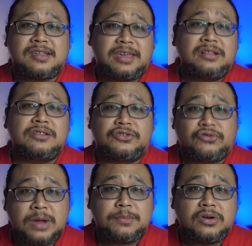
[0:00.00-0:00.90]
skilled
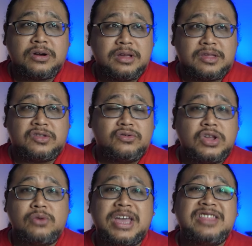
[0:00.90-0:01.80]
drummer, a
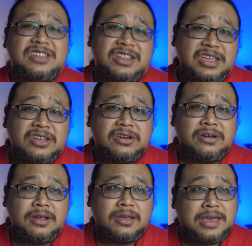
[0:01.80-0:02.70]
studio
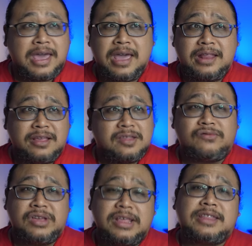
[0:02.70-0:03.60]
engineer, and
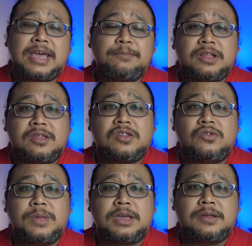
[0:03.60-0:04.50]
it's really time
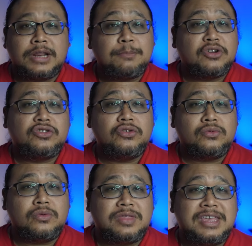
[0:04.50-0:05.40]
consuming. Number
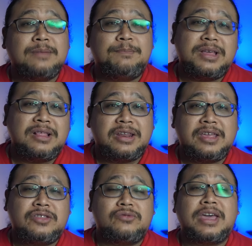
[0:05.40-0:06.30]
two, the
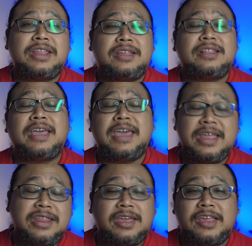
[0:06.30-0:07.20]
ability to edit
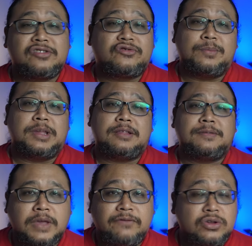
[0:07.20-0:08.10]
any instrument.
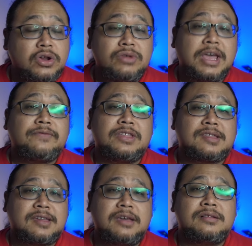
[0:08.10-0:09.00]
If you don't have the
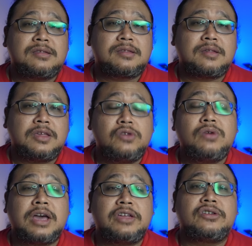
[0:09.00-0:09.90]
skills,
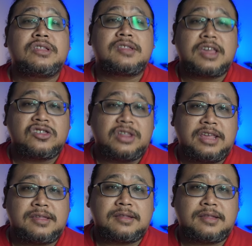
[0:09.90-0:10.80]
you hire
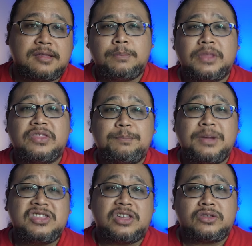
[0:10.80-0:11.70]
sessionists. But the
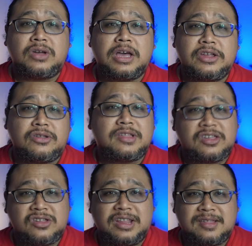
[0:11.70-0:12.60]
budget to hire
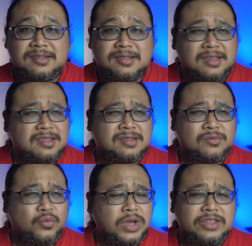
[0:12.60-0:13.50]
sessionists
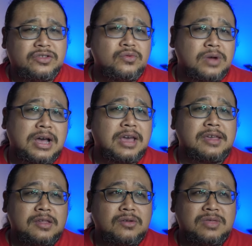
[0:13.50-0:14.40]
is way too
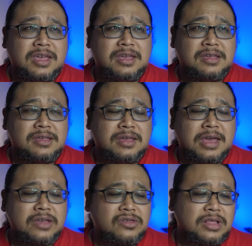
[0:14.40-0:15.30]
high. So they
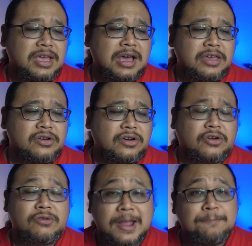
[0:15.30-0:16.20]
actually hire
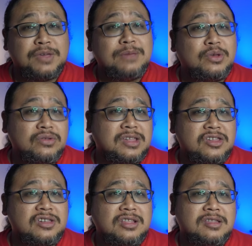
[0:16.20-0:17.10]
crappy
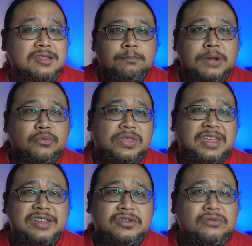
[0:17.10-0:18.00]
musicians. But when
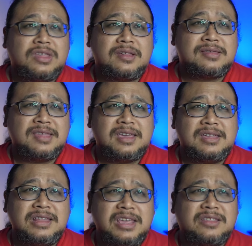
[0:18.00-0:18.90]
they do this,
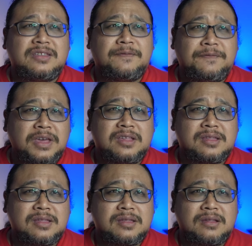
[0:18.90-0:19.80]
they need to
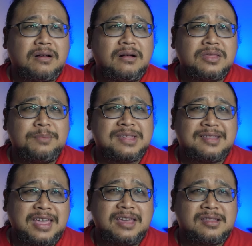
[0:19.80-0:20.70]
fix all the
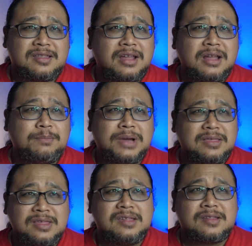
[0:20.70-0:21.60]
mistakes done by
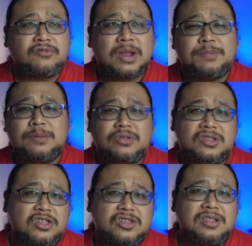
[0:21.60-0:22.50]
these crappy
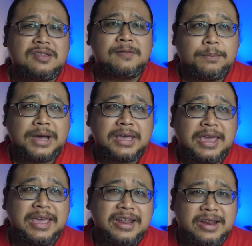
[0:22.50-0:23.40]
musicians by
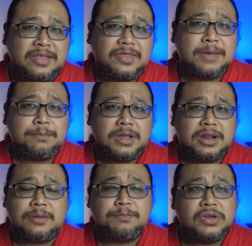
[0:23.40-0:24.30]
editing them in
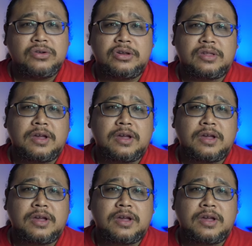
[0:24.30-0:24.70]
a computer